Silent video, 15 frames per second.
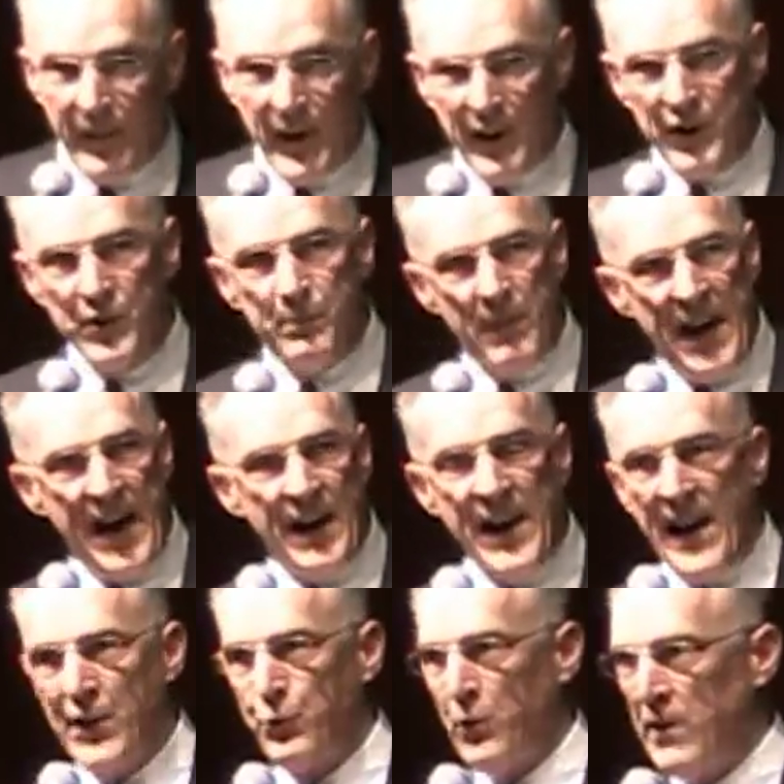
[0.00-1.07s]
this man
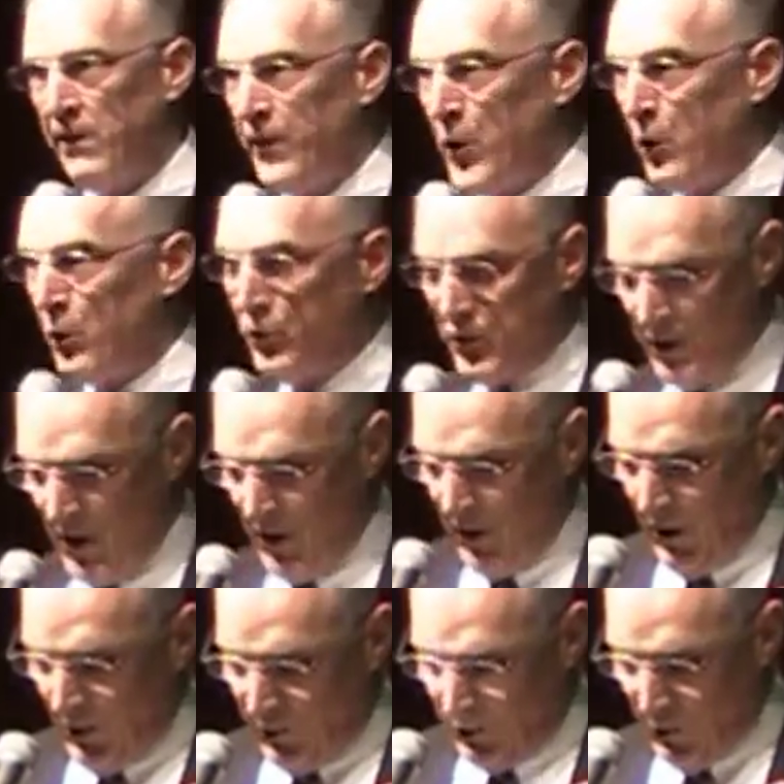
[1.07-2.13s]
has refused
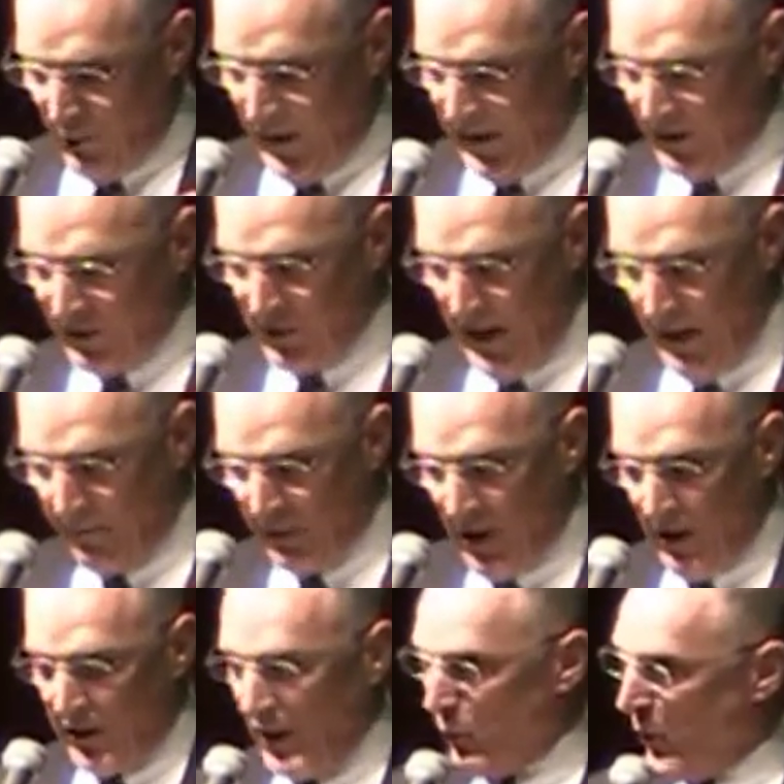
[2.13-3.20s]
to
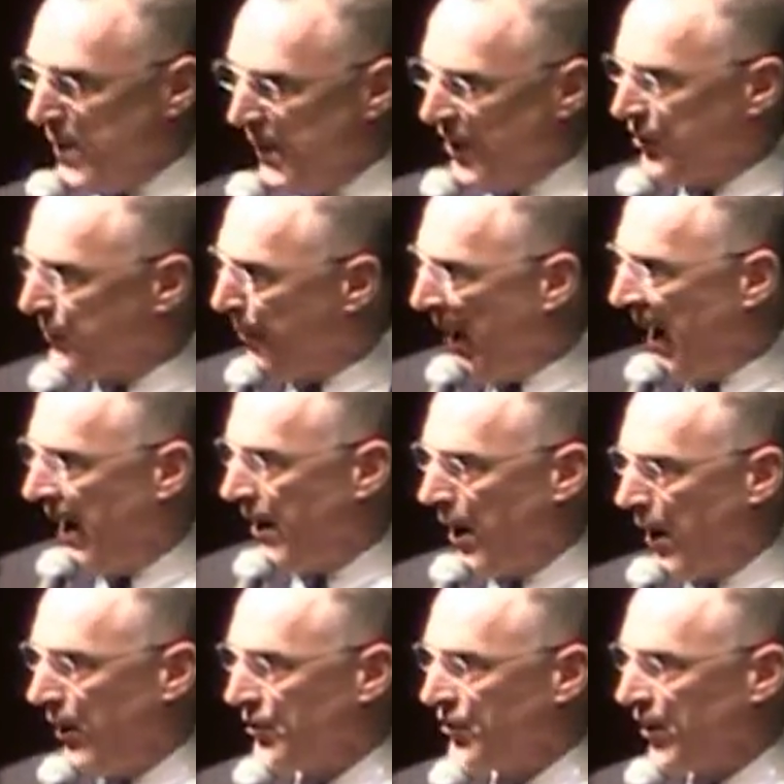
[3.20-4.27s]
accept that we must buy
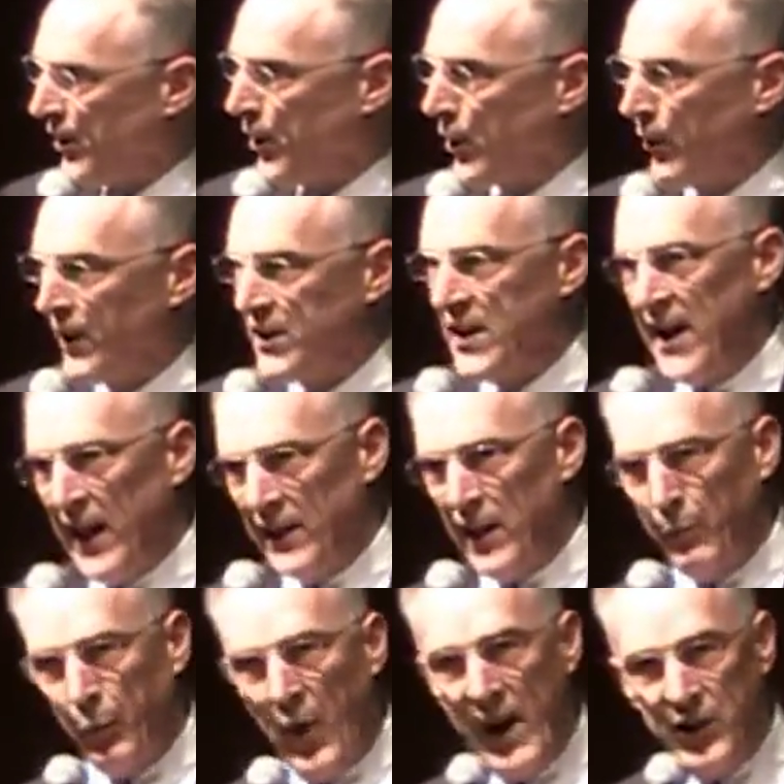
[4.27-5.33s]
our security at
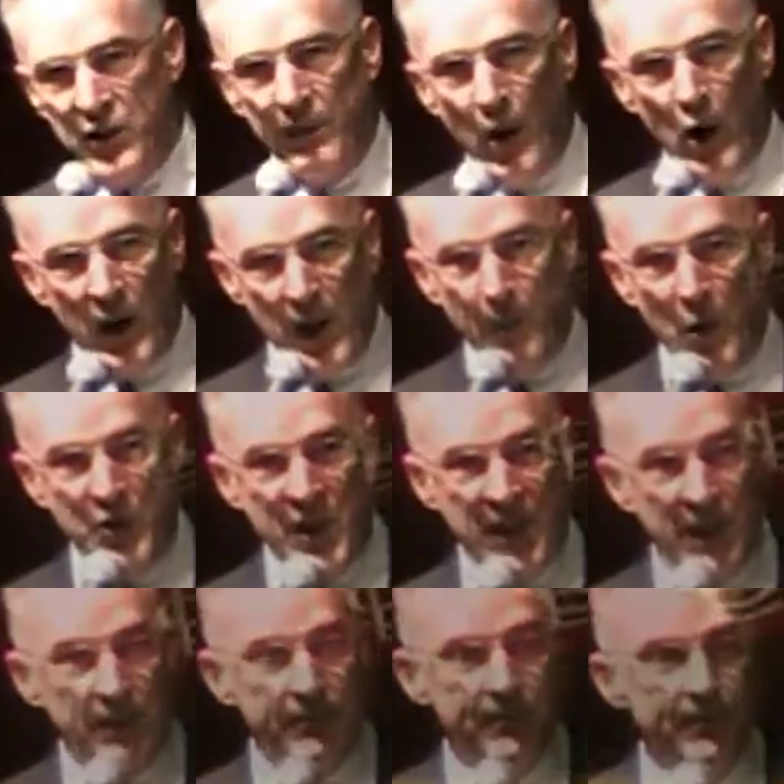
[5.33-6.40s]
the price of our liberty.
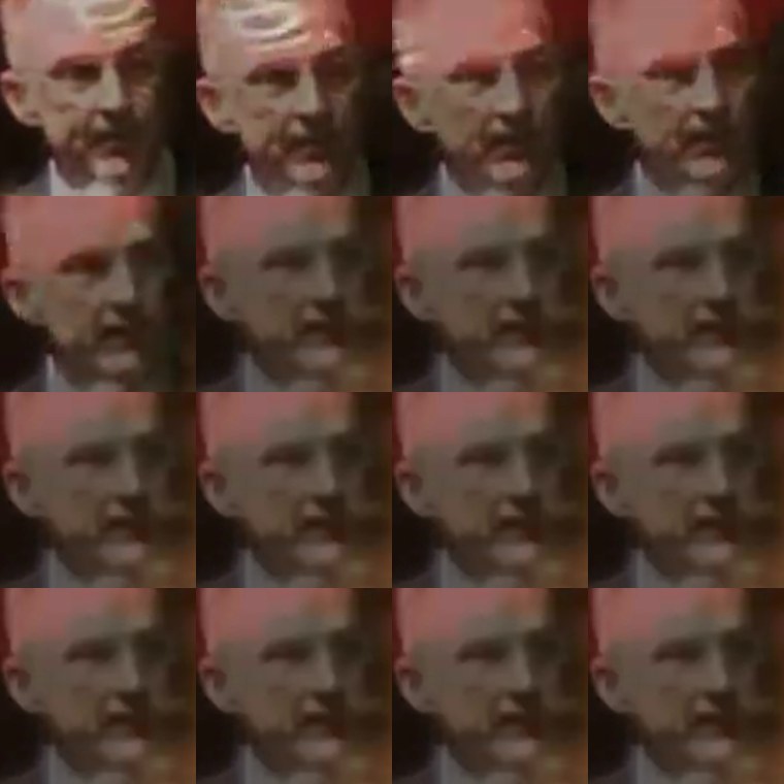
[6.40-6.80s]
Yeah!